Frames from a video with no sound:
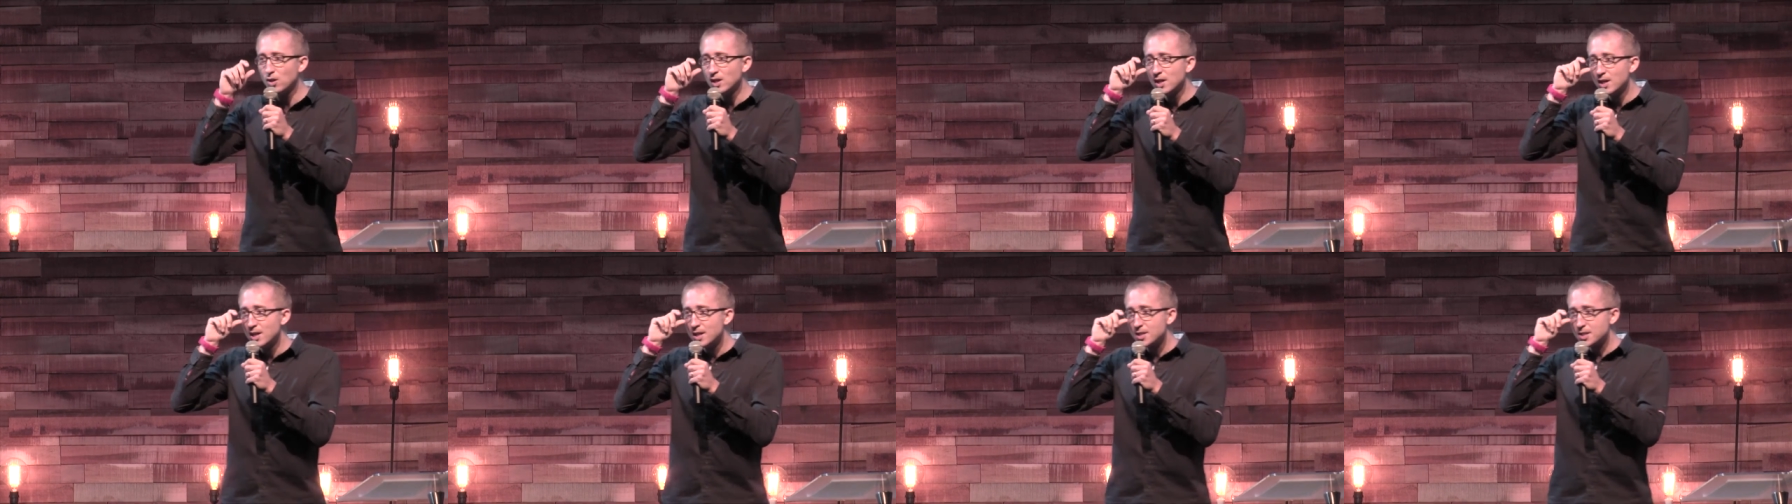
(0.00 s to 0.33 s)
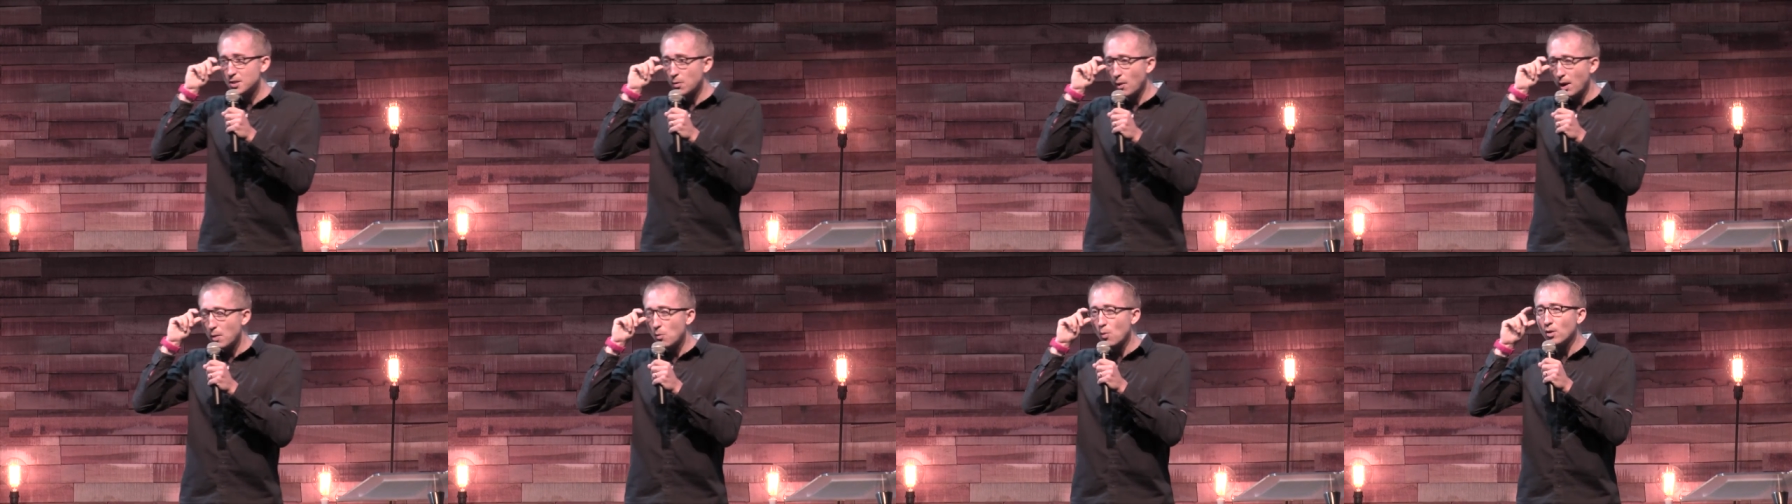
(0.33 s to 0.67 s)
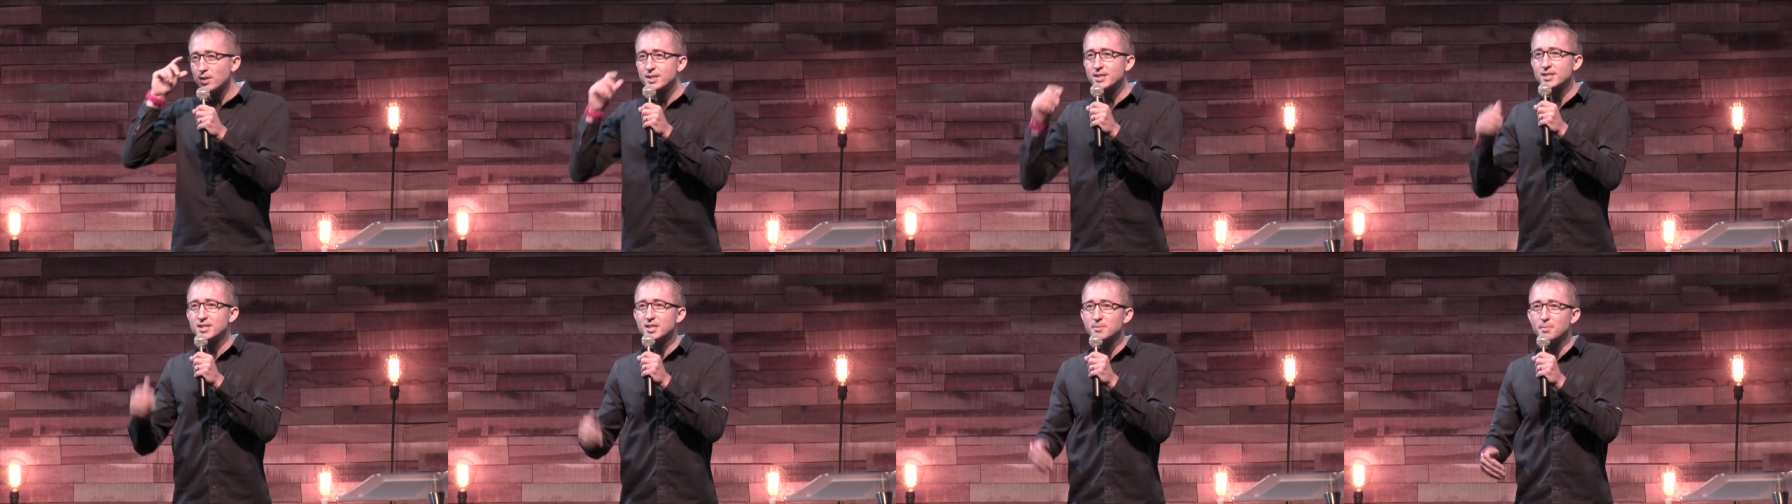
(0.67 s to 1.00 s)
so I
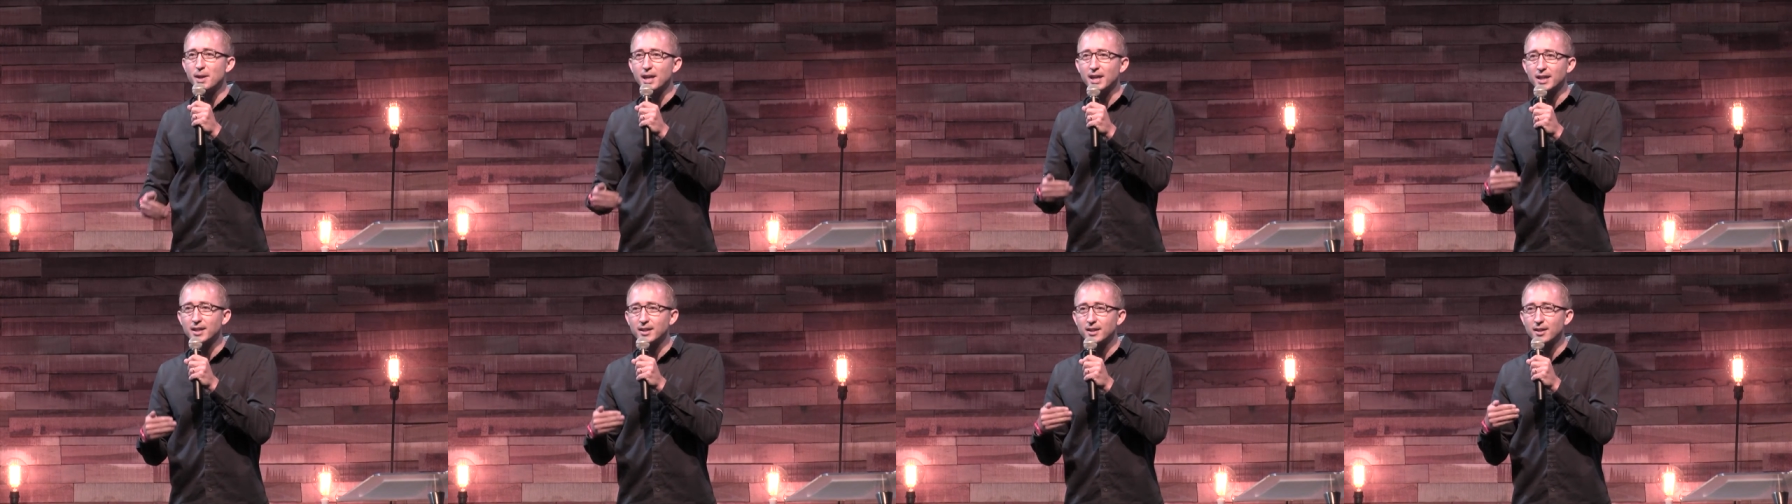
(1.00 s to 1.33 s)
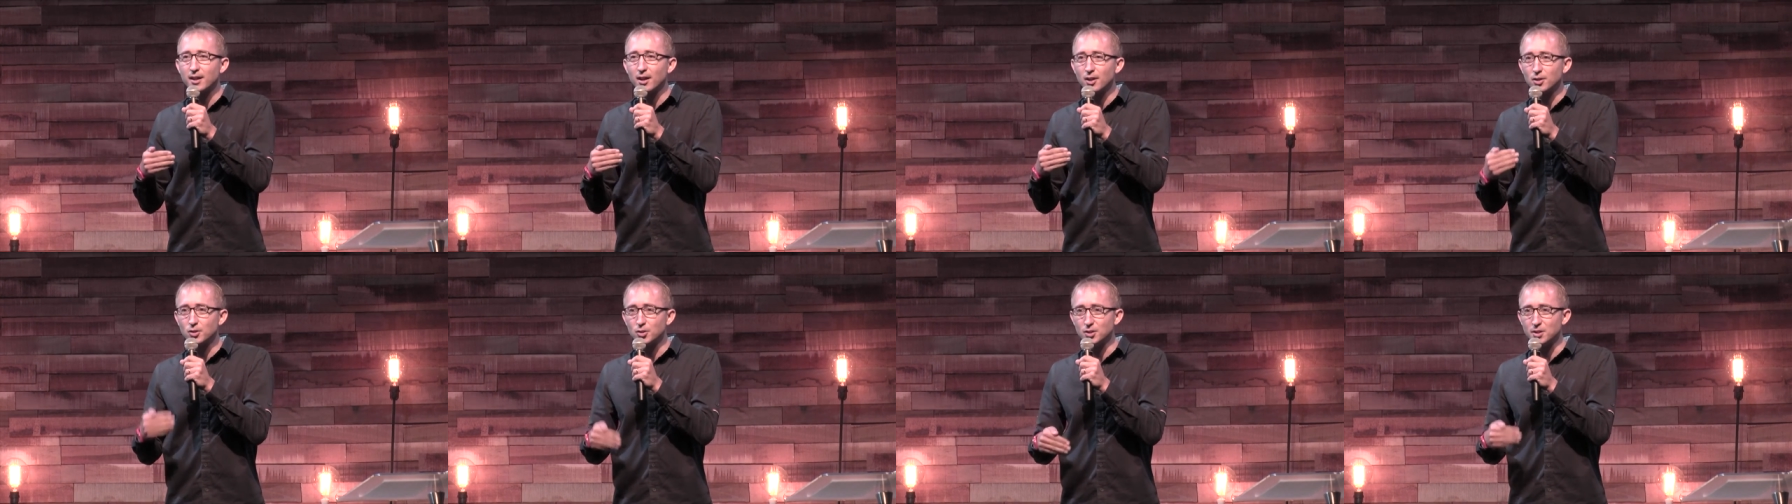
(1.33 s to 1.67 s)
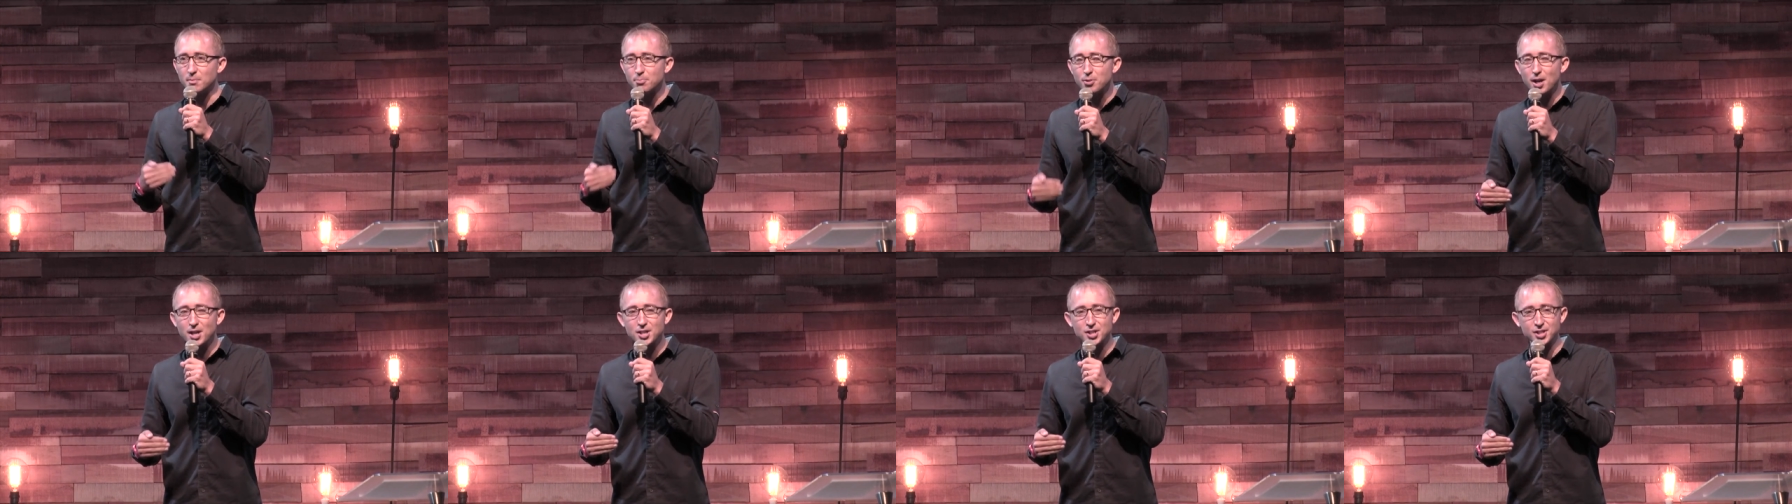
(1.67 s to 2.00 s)
wanted to make a good
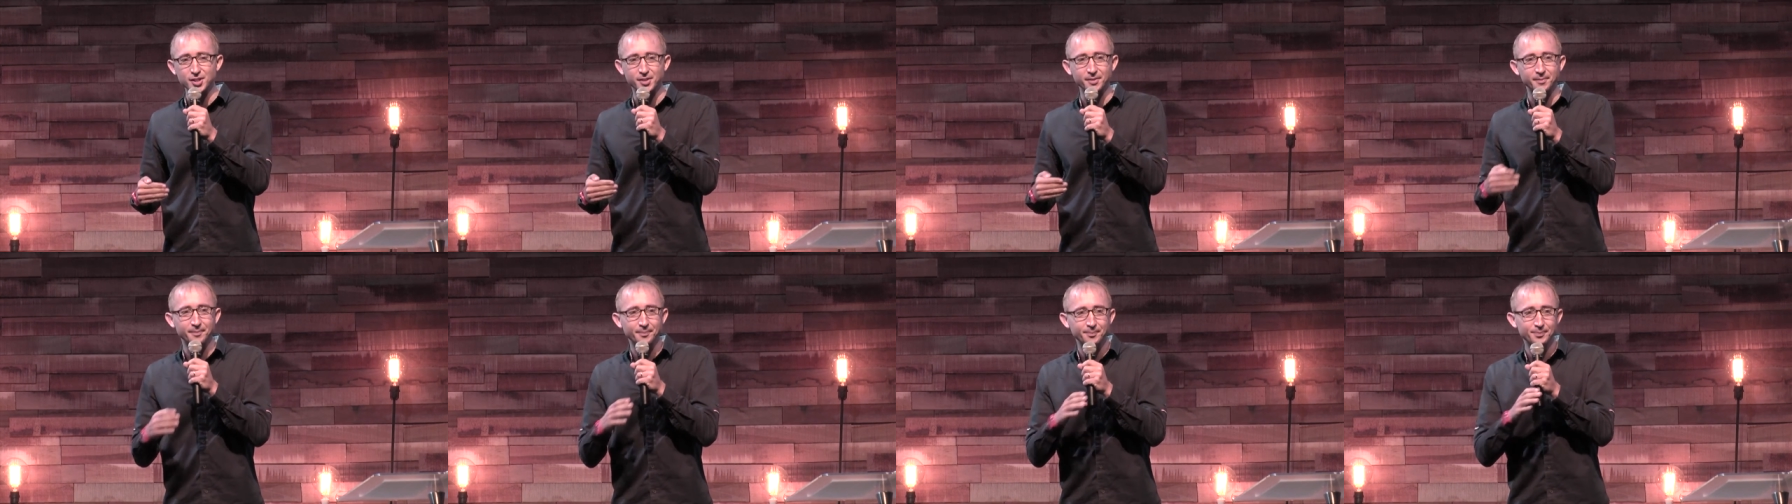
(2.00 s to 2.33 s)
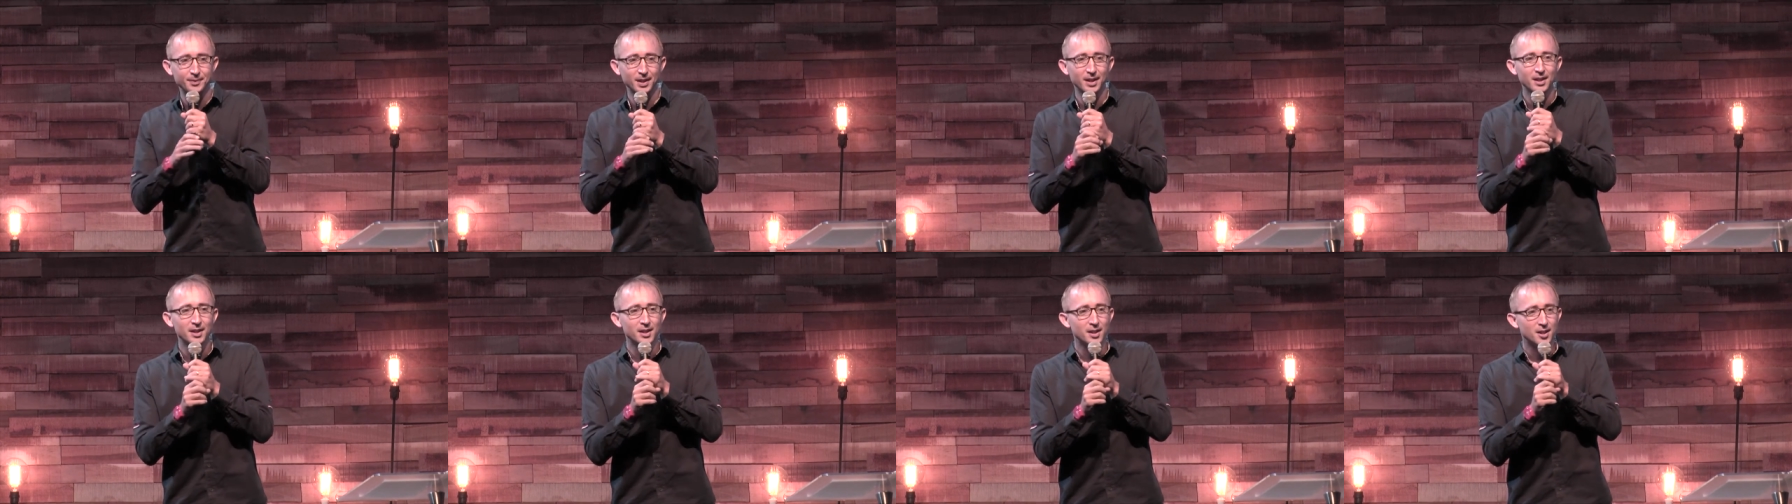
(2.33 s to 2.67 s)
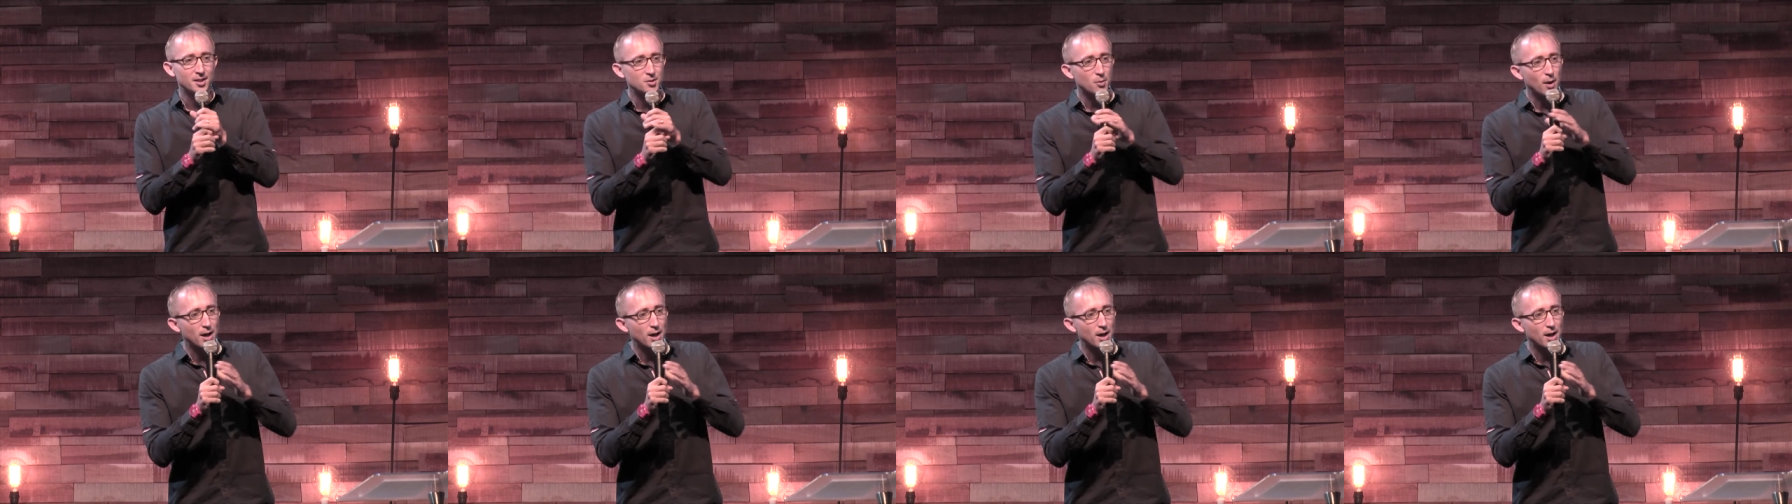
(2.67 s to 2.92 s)
impression. So I